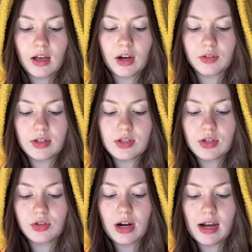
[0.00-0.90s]

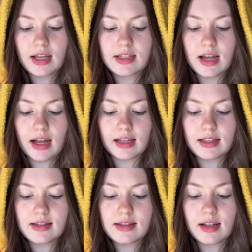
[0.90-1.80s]
Aristocratic
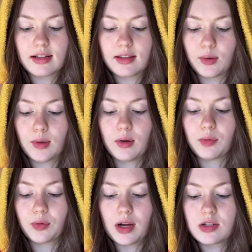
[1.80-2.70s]
diets included
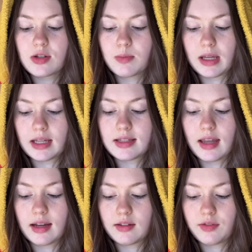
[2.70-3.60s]
fresh meat
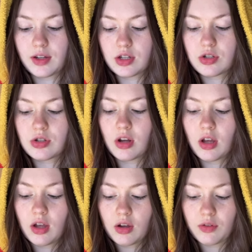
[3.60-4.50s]
and fish,
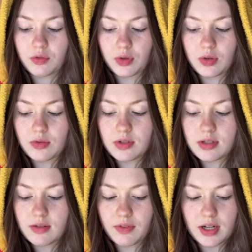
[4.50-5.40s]

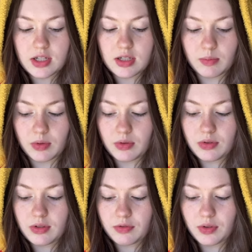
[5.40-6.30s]
fruits
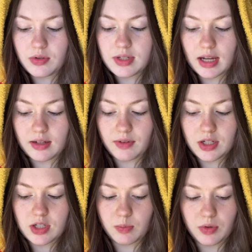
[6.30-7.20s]
and
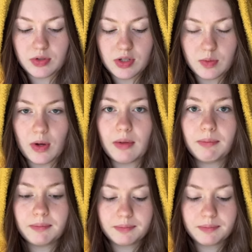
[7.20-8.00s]
vegetables as well.